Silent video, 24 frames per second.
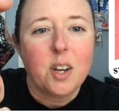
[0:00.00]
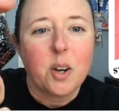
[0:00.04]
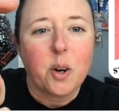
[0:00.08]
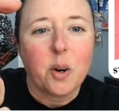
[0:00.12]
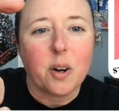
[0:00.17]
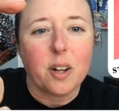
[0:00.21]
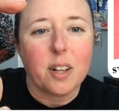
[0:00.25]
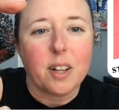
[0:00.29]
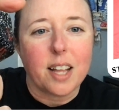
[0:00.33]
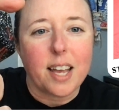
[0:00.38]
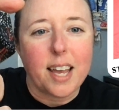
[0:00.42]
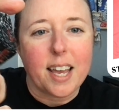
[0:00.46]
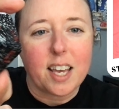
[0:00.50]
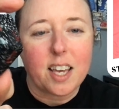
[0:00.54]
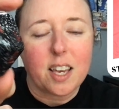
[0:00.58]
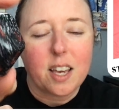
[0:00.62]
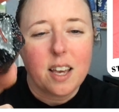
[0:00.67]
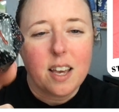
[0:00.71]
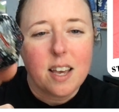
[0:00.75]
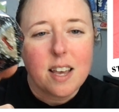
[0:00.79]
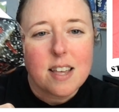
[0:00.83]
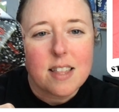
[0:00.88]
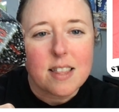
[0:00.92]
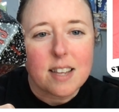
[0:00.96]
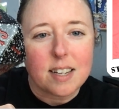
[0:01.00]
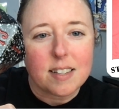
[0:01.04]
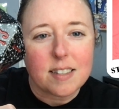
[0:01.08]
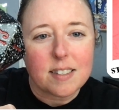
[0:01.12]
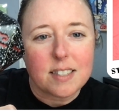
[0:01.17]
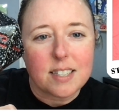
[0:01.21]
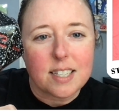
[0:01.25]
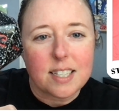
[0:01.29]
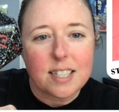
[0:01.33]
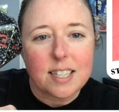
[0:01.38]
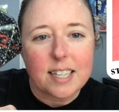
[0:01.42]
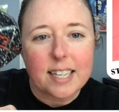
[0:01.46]
Or like that
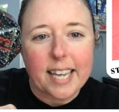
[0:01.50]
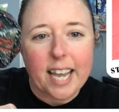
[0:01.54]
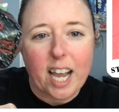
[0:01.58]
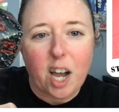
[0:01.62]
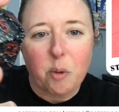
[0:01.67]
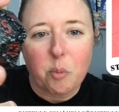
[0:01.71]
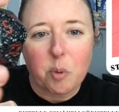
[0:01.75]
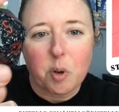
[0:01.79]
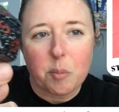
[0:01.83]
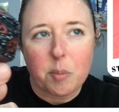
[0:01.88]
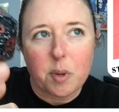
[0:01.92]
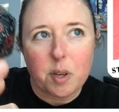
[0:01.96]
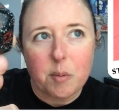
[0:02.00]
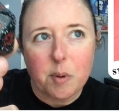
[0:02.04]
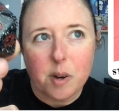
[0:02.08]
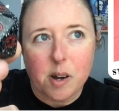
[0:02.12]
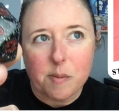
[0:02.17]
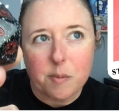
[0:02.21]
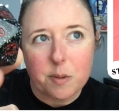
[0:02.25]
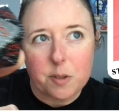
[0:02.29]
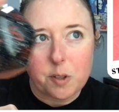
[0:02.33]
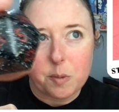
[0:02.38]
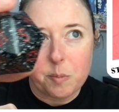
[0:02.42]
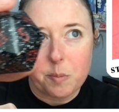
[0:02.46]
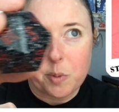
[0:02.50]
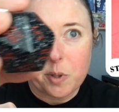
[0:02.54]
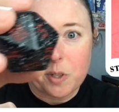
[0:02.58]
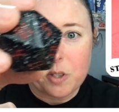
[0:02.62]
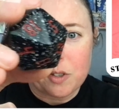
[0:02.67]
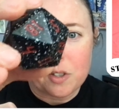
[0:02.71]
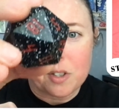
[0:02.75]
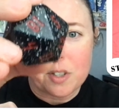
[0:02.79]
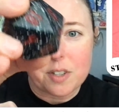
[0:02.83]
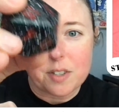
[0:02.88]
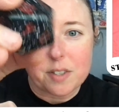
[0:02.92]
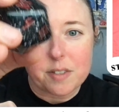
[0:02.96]
scene in Cowboy Bebop, which I'm pretty
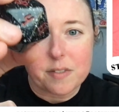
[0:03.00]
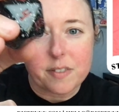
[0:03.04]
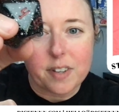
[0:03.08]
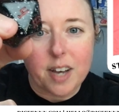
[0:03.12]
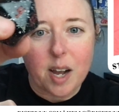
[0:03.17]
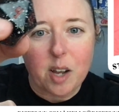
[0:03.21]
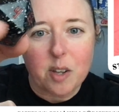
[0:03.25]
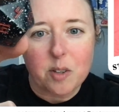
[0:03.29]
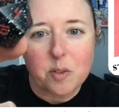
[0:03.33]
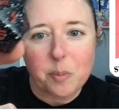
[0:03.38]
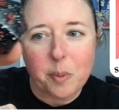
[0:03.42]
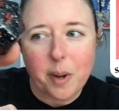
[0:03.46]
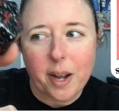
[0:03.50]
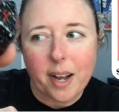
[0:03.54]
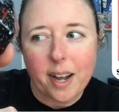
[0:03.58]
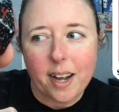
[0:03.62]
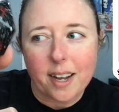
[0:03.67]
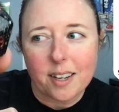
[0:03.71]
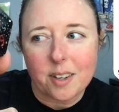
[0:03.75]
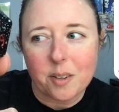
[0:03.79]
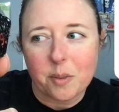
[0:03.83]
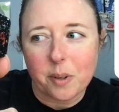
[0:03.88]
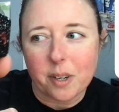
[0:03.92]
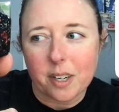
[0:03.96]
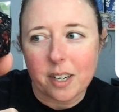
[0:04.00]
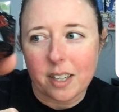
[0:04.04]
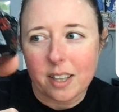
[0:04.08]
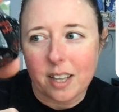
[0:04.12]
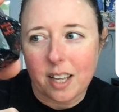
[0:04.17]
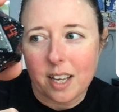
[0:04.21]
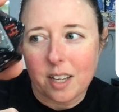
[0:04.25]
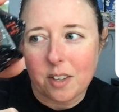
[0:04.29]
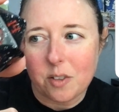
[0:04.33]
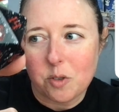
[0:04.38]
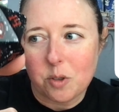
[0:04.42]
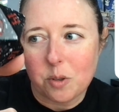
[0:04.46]
sure is a flashback, where
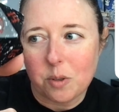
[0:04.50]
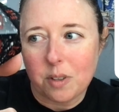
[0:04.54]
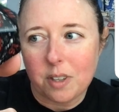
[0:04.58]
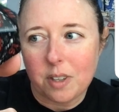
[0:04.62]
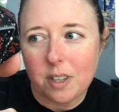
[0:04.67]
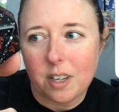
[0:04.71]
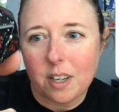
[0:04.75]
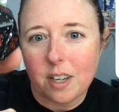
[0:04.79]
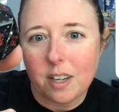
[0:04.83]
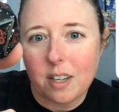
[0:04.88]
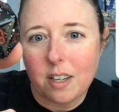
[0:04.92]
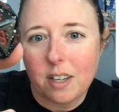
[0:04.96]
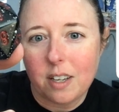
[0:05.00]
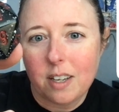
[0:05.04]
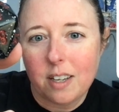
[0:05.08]
like Julia